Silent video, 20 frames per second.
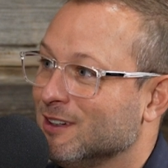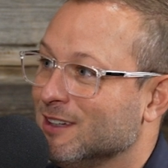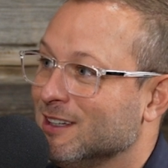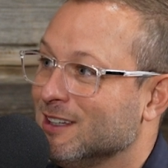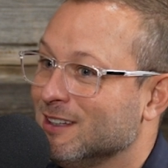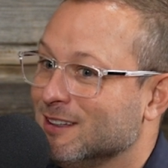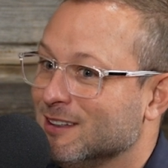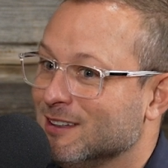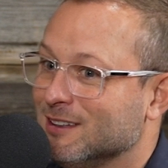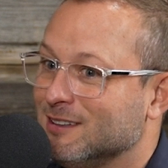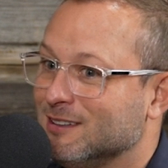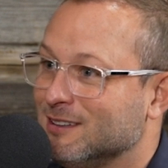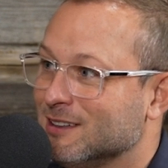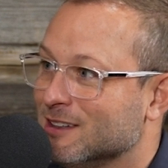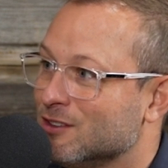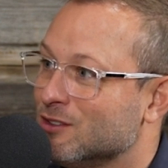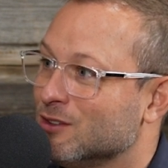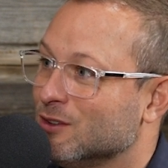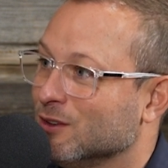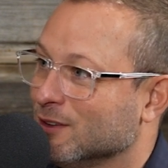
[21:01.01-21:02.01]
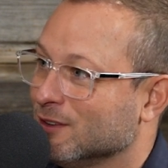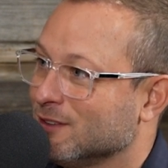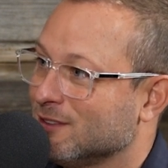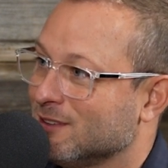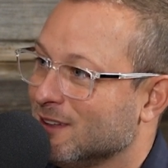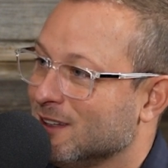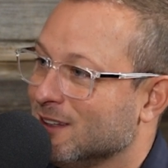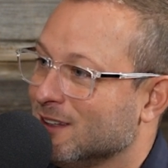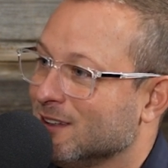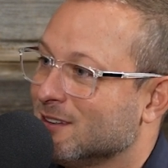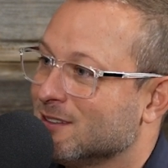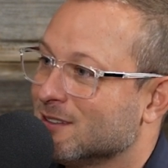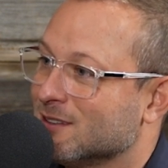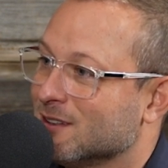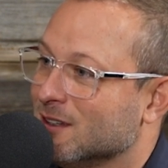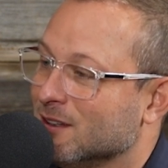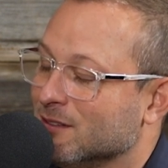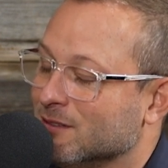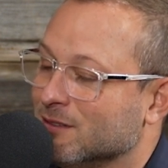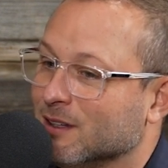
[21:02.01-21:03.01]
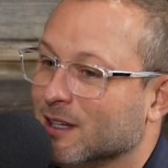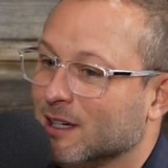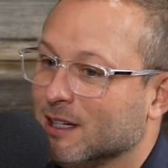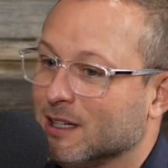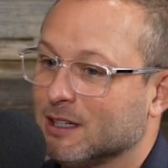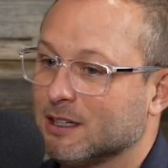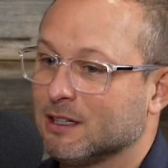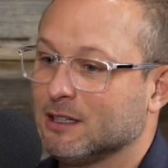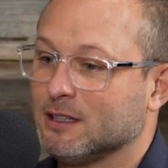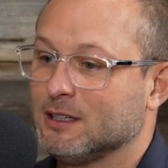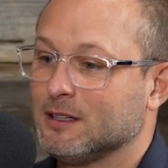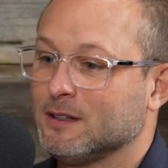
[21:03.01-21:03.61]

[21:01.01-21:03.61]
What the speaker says: in the digital sense of like.